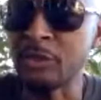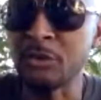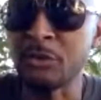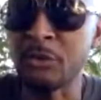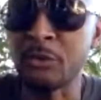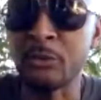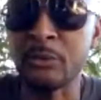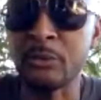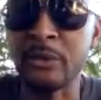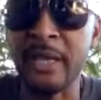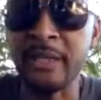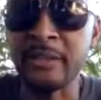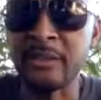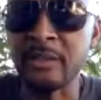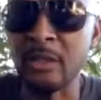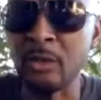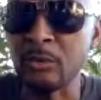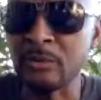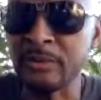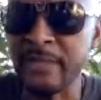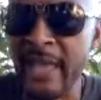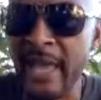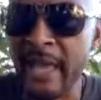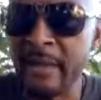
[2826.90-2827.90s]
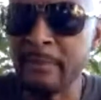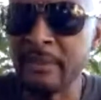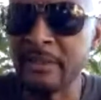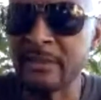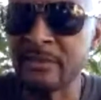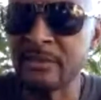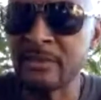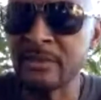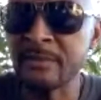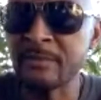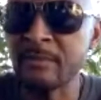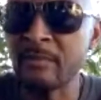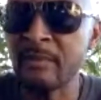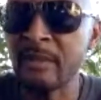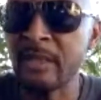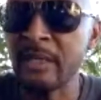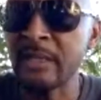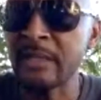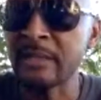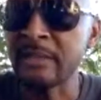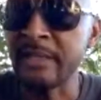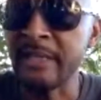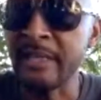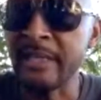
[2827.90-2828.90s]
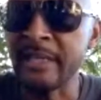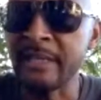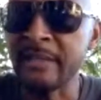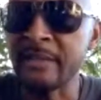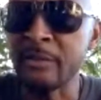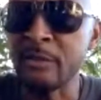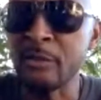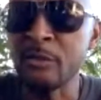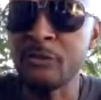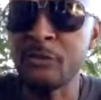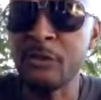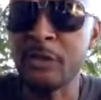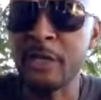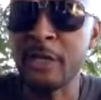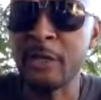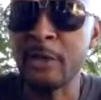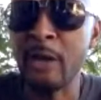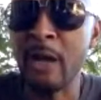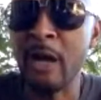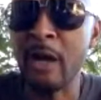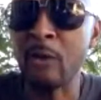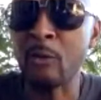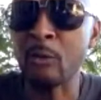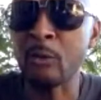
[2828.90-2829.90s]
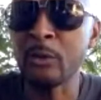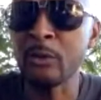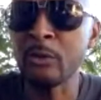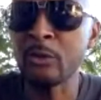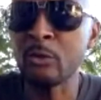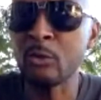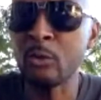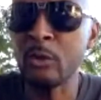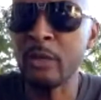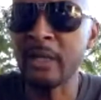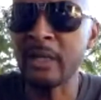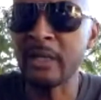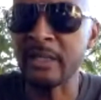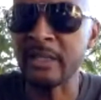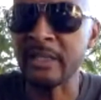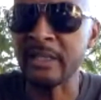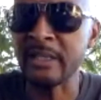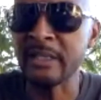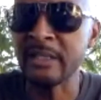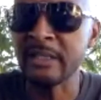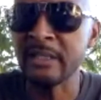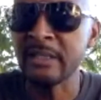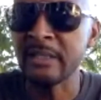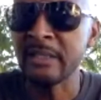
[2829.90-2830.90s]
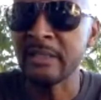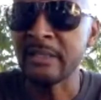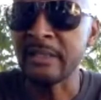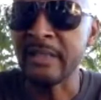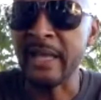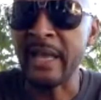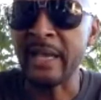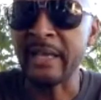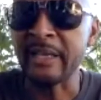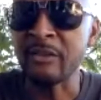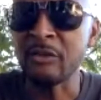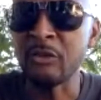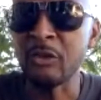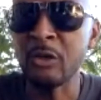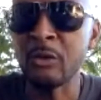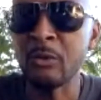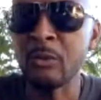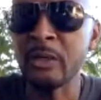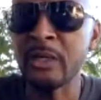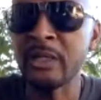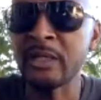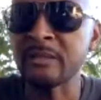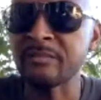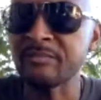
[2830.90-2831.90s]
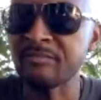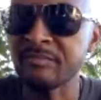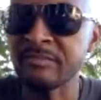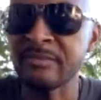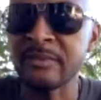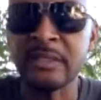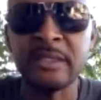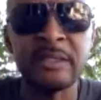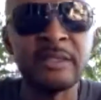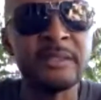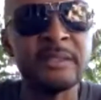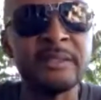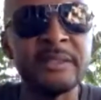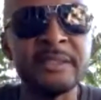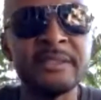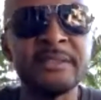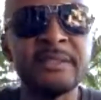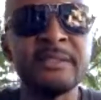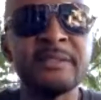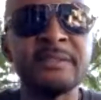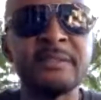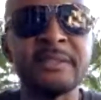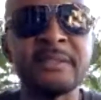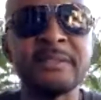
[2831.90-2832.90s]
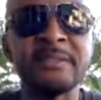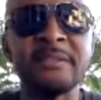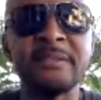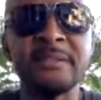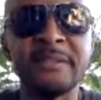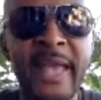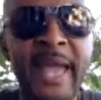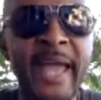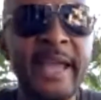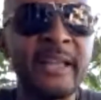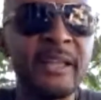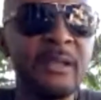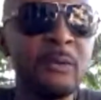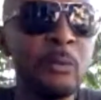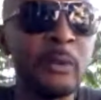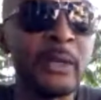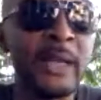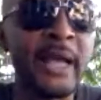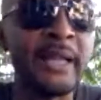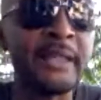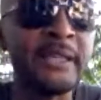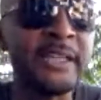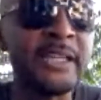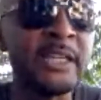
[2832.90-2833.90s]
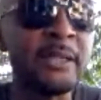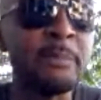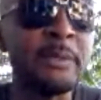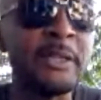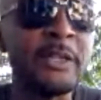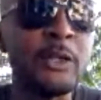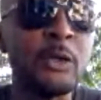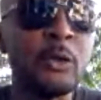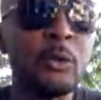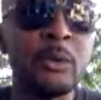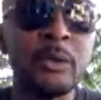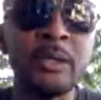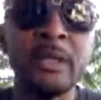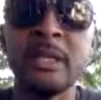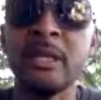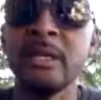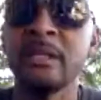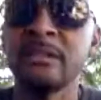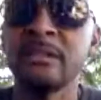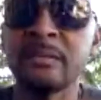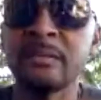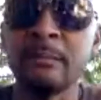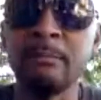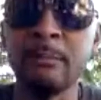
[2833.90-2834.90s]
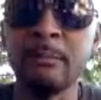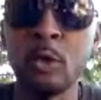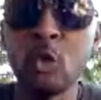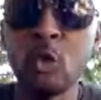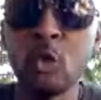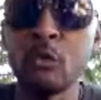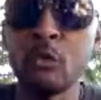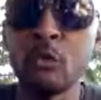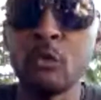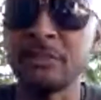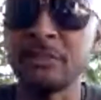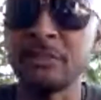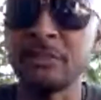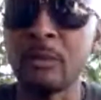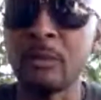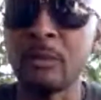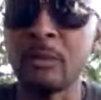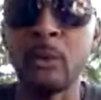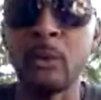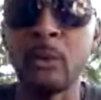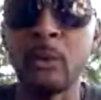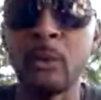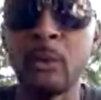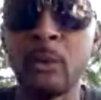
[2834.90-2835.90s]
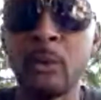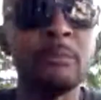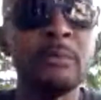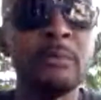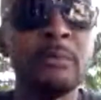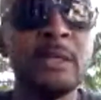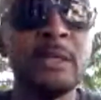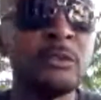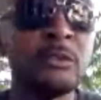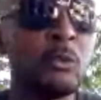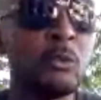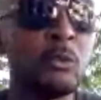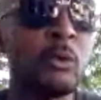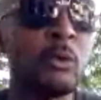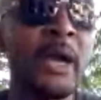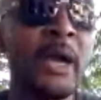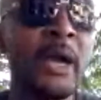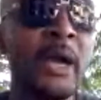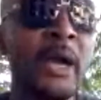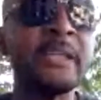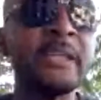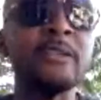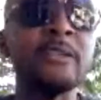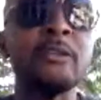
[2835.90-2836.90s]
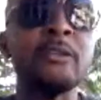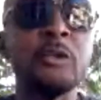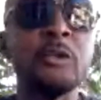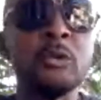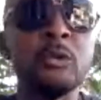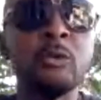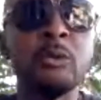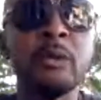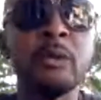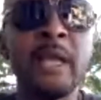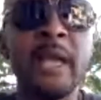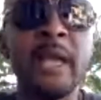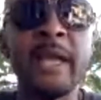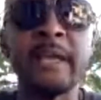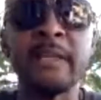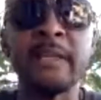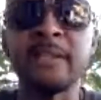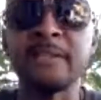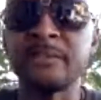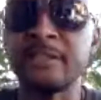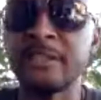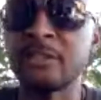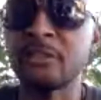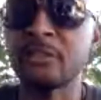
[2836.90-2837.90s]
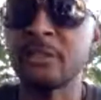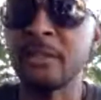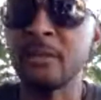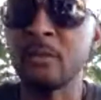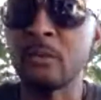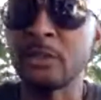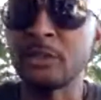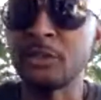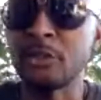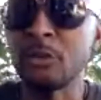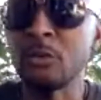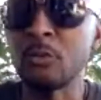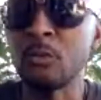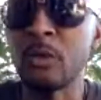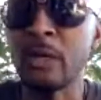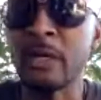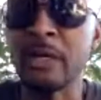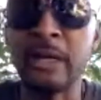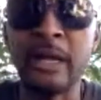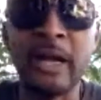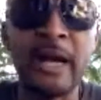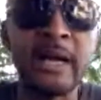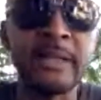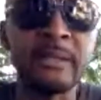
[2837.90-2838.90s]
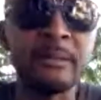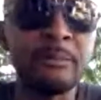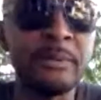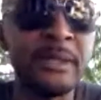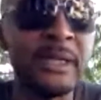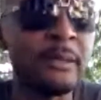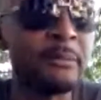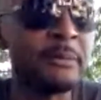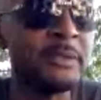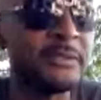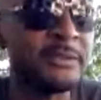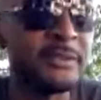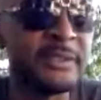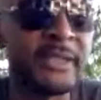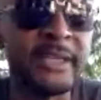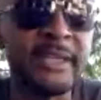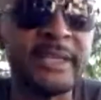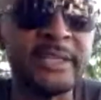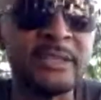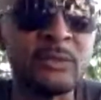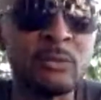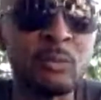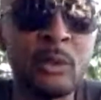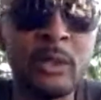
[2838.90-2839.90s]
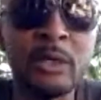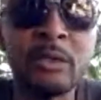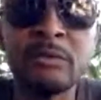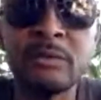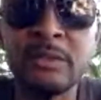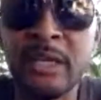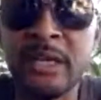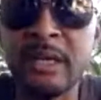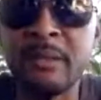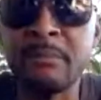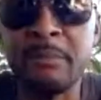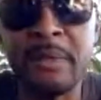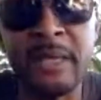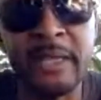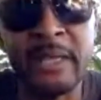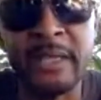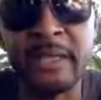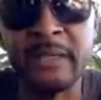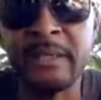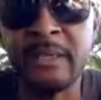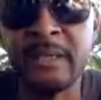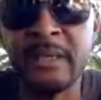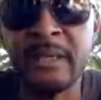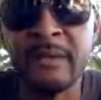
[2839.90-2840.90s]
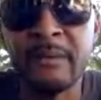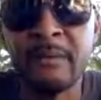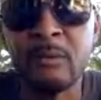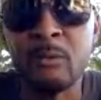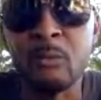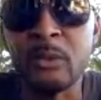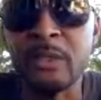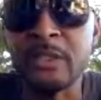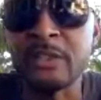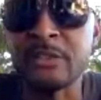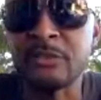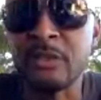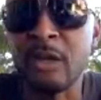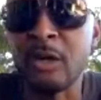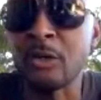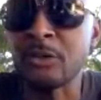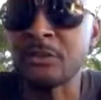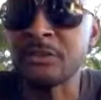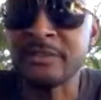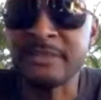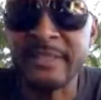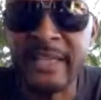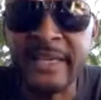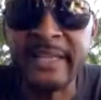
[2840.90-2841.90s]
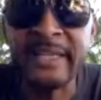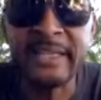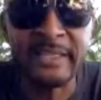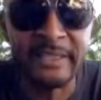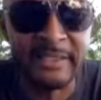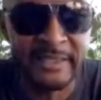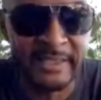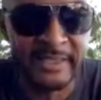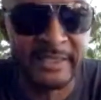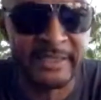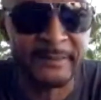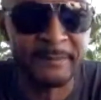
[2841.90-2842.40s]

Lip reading: you create those habits, then you figure out real quickly that, you know what, this is exactly what I need to be doing to move into the realm to where I need to do. And essentially what you want God to be able to say is, well done, man, when it's all said and done.